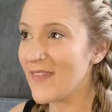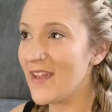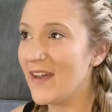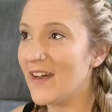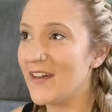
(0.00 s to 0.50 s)

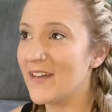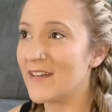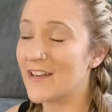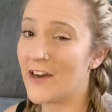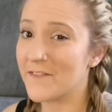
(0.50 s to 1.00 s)

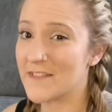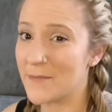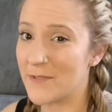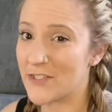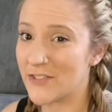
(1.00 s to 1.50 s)
coughs
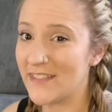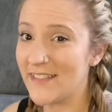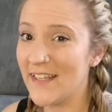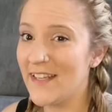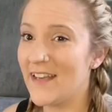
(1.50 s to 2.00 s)
up a treat.
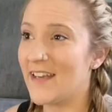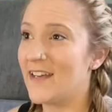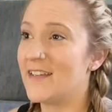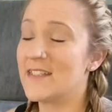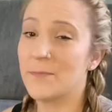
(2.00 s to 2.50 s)

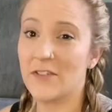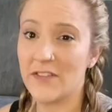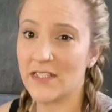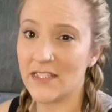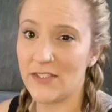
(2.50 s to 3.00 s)
It's
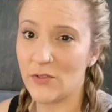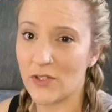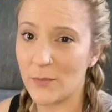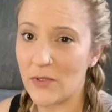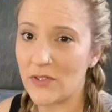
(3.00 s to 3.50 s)
perfectly
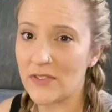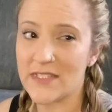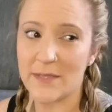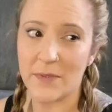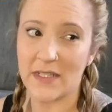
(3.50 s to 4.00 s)
normal.
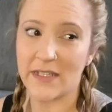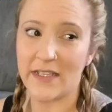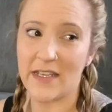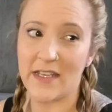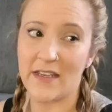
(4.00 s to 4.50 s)

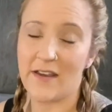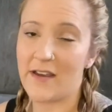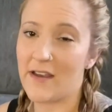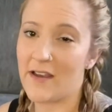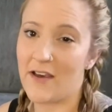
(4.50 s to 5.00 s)
Typically,
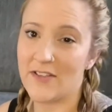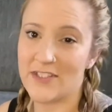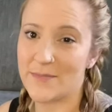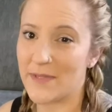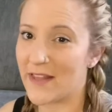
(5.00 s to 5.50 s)
I'll
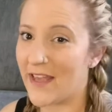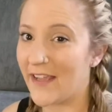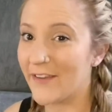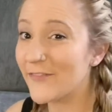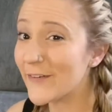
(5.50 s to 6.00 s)
just be
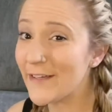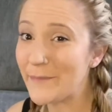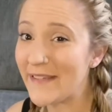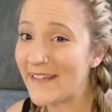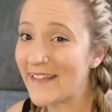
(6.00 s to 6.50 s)
like,
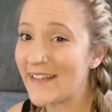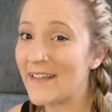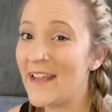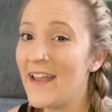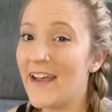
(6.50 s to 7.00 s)
freebie,
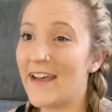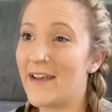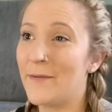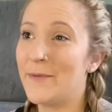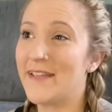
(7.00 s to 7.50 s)

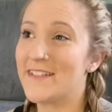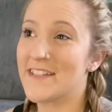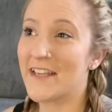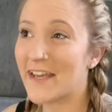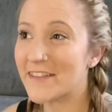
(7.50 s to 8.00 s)
because
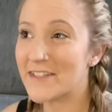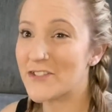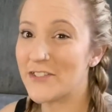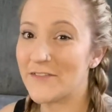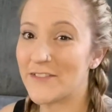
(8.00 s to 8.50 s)
they got the
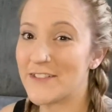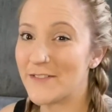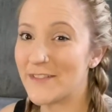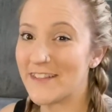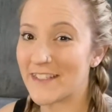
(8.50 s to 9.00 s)
treat for
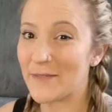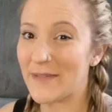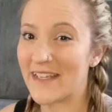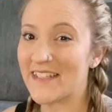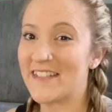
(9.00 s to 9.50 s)
doing the
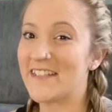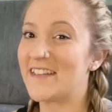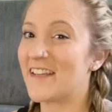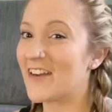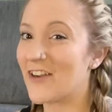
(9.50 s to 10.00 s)
command and then
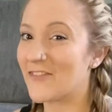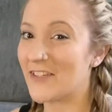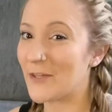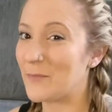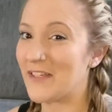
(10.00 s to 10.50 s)
they coughed it
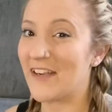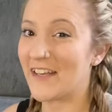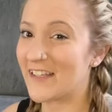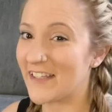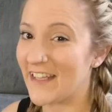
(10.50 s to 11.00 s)
up and got
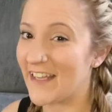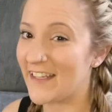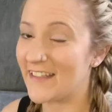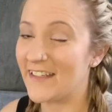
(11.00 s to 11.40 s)
it again